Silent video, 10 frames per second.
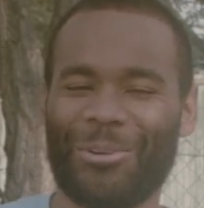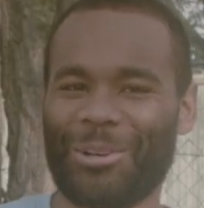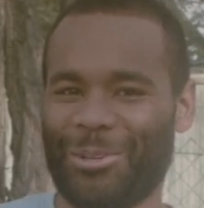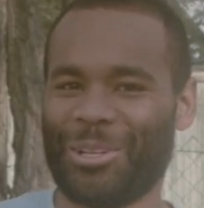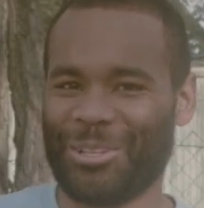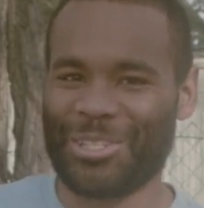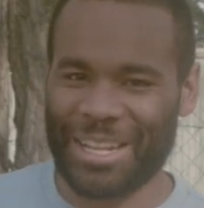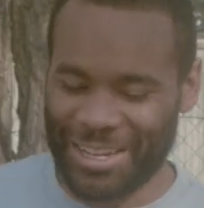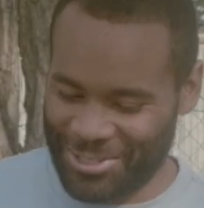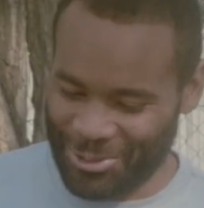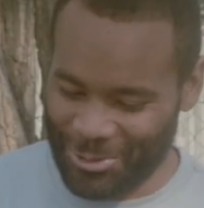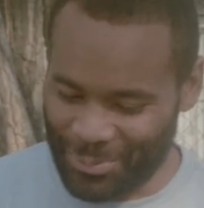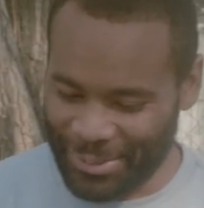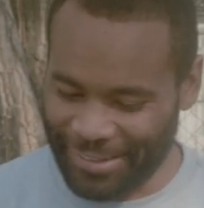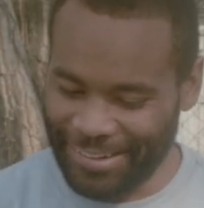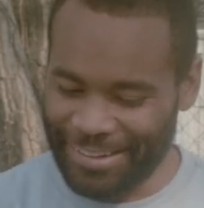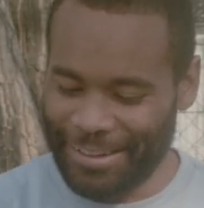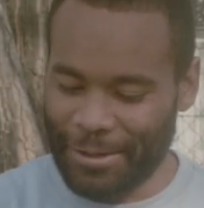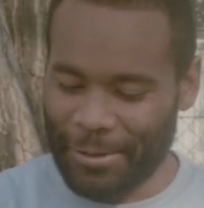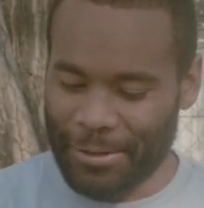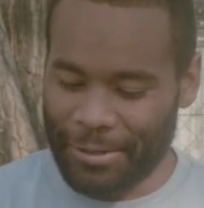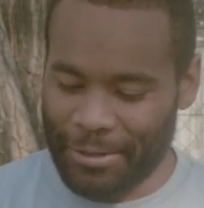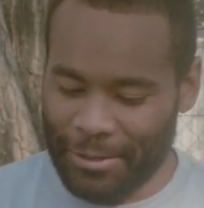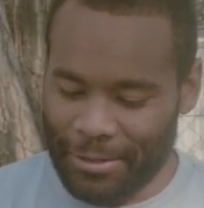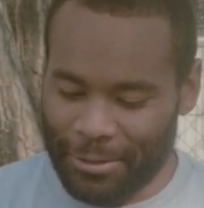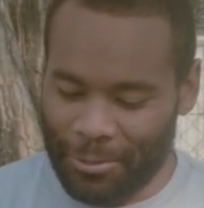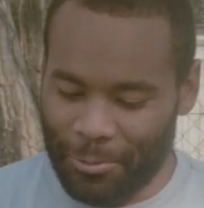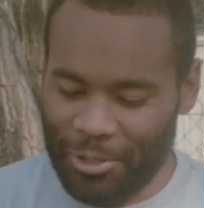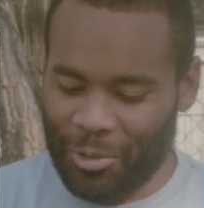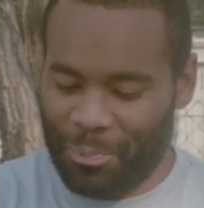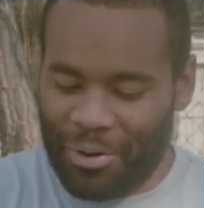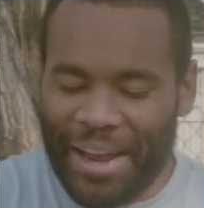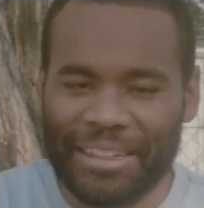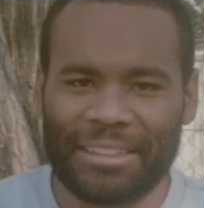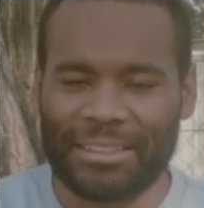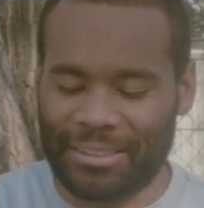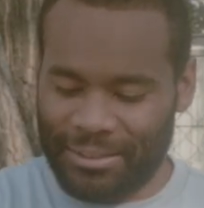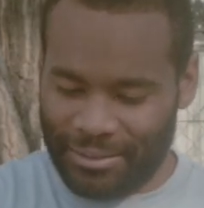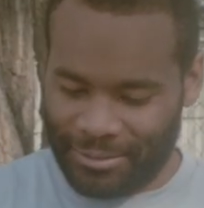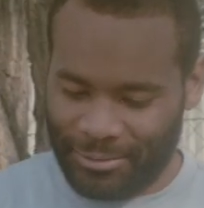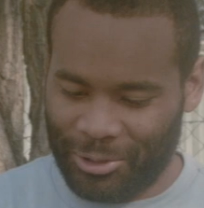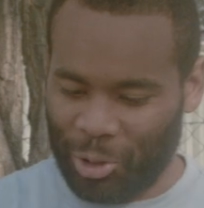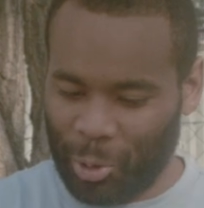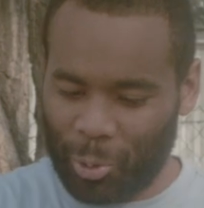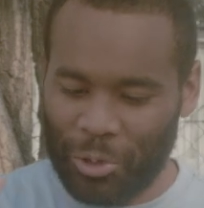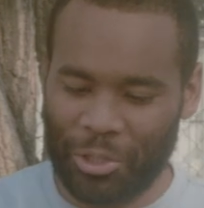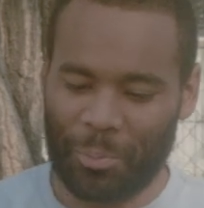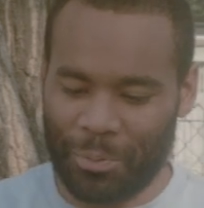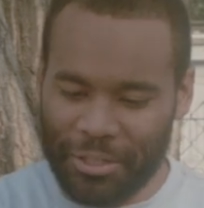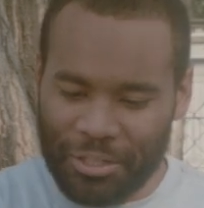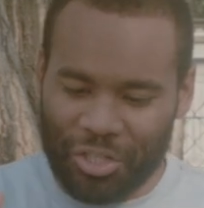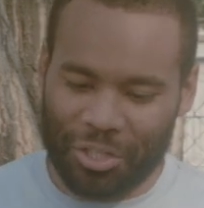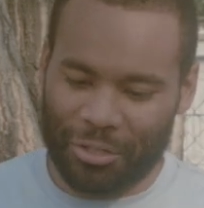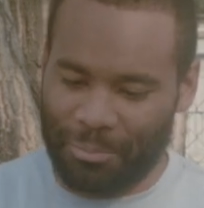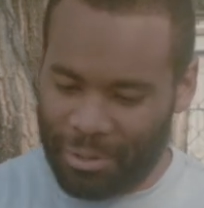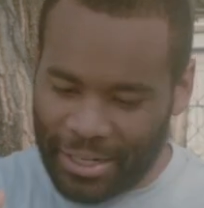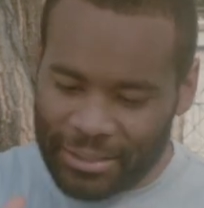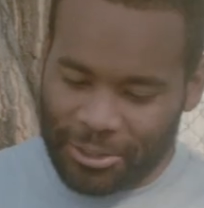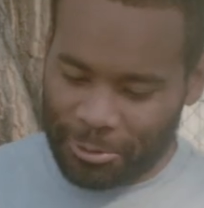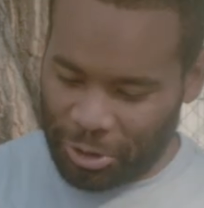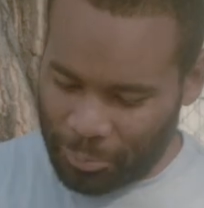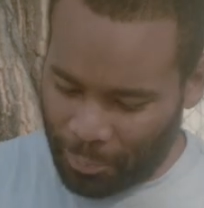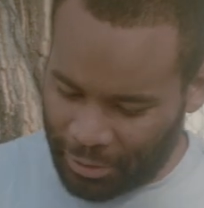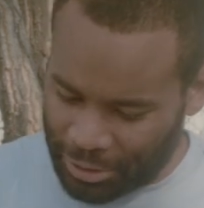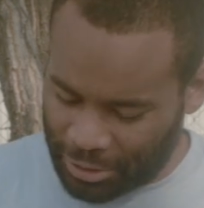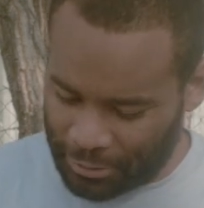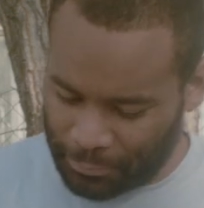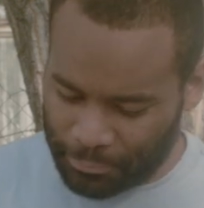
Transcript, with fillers: what you understand too, but what you practice, do what you preach. Practice what you preach.